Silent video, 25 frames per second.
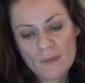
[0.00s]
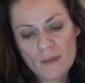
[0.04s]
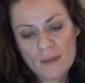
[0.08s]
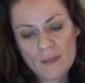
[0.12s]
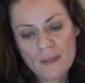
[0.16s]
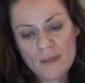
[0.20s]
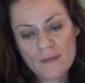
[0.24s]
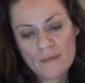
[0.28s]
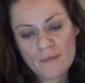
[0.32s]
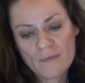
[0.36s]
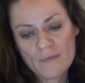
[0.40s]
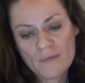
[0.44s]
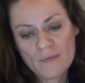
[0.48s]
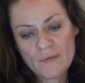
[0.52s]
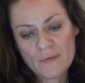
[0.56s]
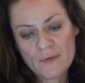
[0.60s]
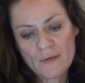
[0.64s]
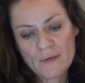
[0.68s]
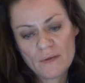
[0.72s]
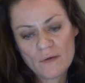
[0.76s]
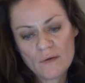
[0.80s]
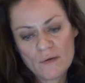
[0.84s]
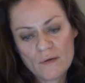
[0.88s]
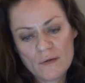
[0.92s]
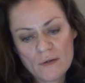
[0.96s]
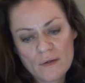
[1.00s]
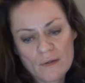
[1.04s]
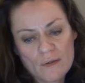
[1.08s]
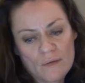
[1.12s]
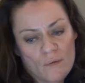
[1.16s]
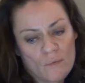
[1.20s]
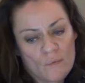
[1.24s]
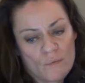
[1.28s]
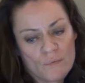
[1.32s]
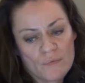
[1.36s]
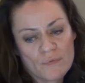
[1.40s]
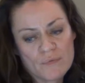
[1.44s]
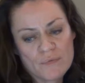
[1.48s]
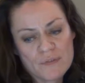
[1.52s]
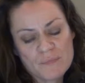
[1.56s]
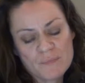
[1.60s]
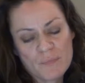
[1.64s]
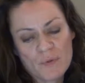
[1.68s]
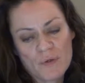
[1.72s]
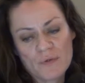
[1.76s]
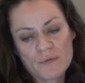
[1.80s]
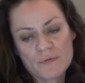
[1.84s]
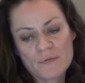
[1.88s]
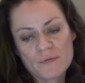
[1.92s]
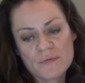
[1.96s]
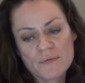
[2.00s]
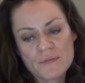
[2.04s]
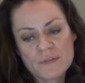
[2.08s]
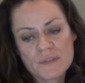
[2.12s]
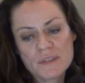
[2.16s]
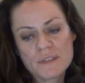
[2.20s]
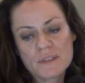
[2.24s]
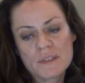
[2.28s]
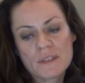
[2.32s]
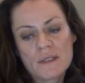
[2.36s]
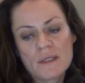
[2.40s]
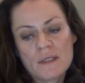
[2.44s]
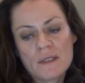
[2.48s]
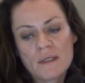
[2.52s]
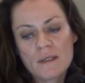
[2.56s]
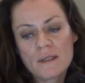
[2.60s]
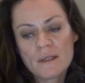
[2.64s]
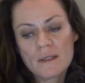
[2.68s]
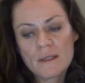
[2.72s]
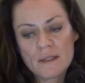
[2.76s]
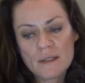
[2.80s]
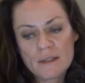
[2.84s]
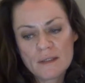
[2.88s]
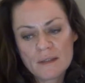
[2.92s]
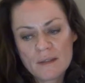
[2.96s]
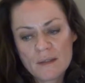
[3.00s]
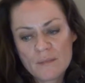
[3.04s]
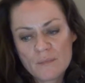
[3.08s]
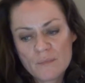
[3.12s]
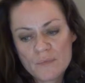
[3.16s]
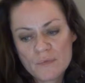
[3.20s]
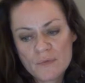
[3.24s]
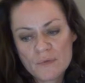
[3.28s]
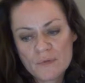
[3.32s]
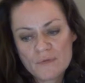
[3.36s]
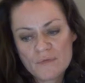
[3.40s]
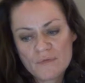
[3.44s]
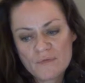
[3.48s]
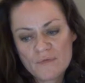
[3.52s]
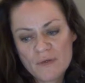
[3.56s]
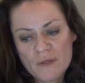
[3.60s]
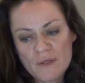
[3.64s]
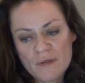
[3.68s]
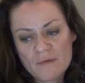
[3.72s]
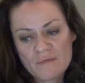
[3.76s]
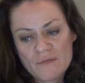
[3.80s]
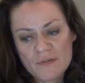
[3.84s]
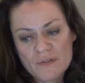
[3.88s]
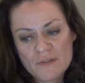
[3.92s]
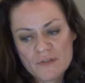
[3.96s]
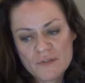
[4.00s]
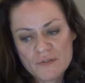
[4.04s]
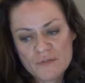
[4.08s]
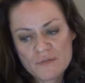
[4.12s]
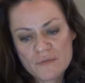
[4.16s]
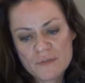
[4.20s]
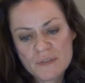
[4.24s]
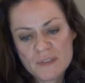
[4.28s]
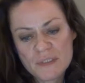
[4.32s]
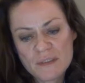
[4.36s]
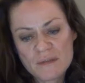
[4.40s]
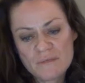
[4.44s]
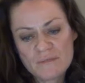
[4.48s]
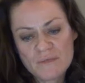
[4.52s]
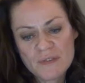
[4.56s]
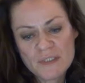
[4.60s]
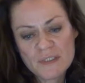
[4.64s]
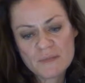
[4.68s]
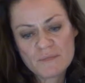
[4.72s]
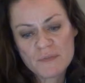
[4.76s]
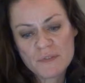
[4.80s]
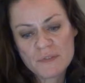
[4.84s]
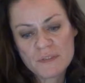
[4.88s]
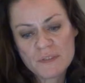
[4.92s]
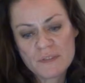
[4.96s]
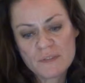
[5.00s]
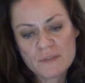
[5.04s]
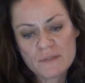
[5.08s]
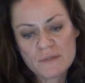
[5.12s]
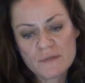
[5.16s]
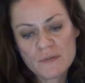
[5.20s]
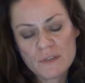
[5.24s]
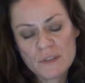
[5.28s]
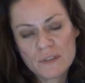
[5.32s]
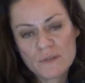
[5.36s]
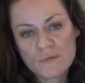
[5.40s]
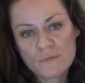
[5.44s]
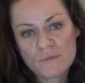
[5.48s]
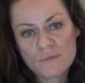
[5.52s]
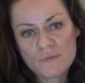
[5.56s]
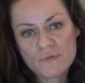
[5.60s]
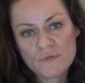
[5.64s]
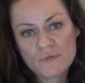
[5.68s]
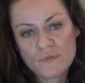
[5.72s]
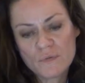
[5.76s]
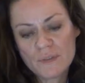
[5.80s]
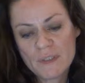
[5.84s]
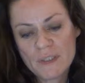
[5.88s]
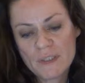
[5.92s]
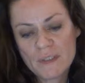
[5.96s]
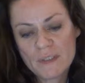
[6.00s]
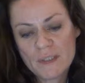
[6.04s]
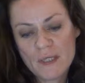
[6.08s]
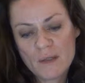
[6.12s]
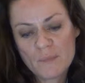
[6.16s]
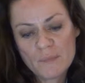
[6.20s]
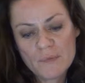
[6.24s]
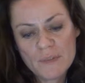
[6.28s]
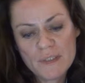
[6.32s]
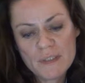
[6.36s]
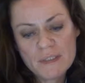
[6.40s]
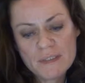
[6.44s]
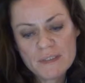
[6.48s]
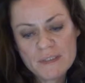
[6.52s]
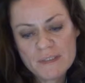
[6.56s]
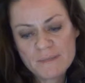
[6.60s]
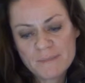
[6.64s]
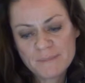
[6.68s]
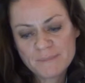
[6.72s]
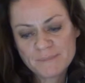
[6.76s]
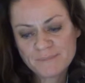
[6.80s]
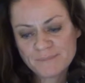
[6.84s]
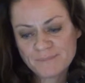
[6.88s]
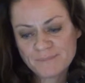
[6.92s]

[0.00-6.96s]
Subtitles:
And they are owners, partners in a number of ventures and investments in over 20 companies.